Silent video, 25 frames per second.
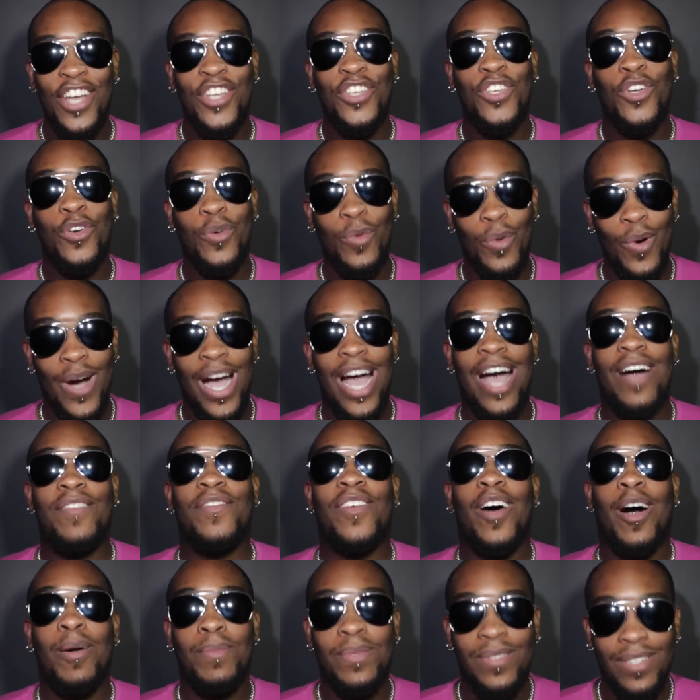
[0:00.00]
You will
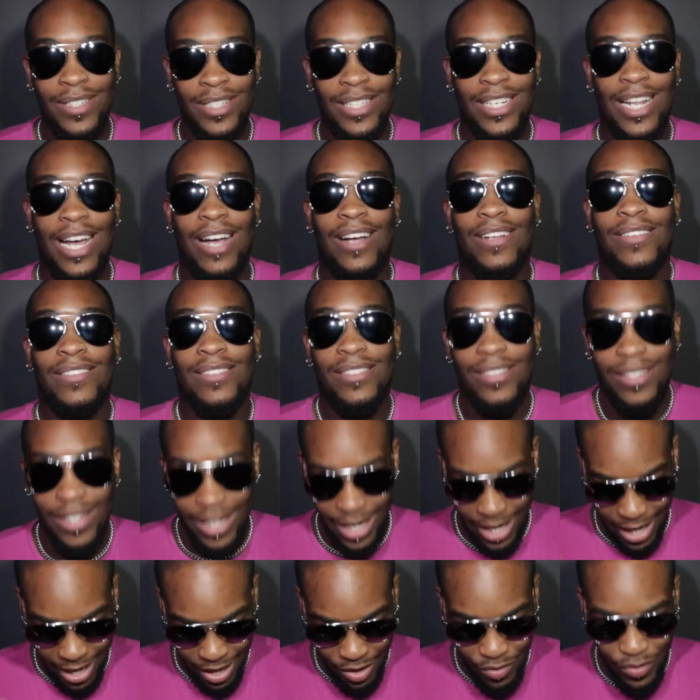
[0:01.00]
have ups and downs
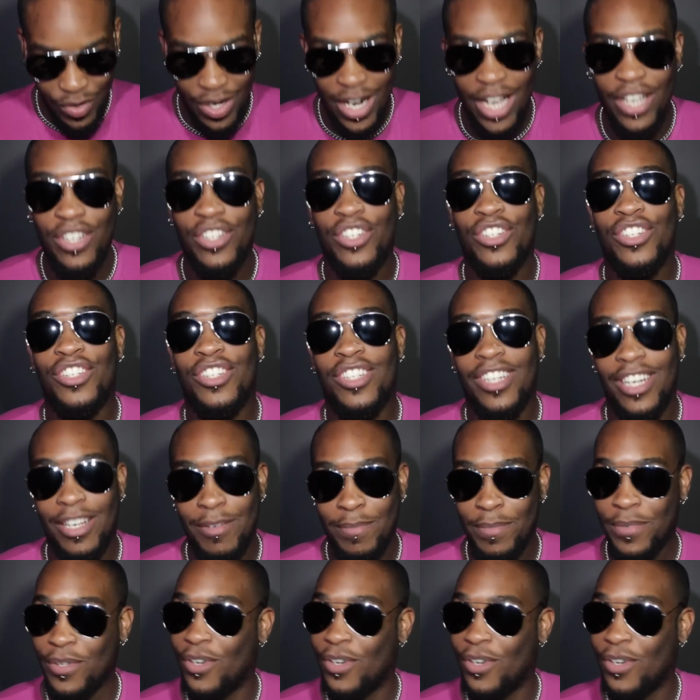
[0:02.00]
in a relationship.